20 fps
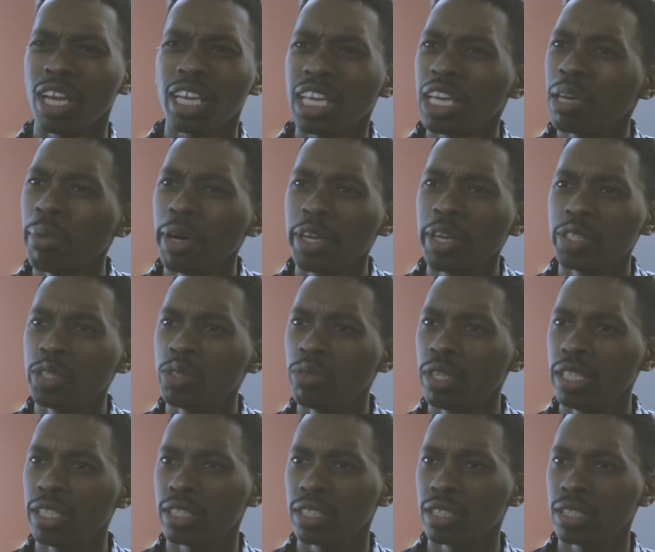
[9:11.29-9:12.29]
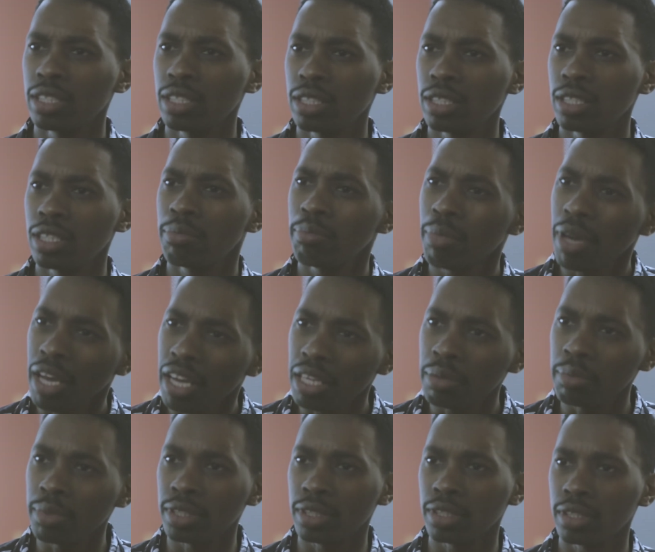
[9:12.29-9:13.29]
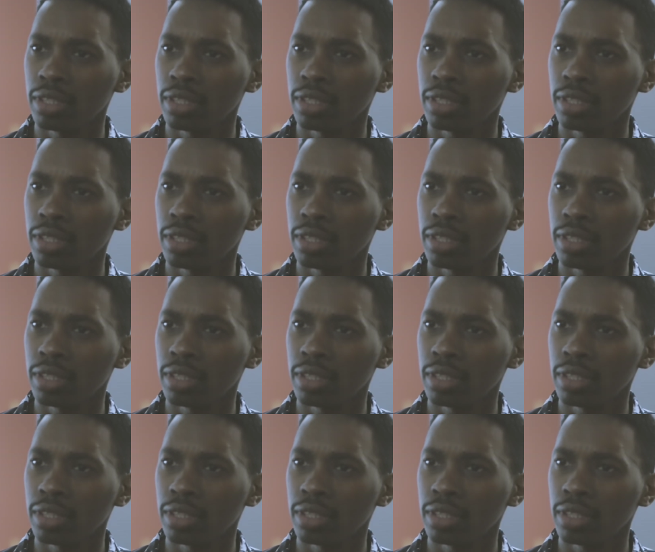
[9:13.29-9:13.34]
I care about is you, Lisa. Marry me.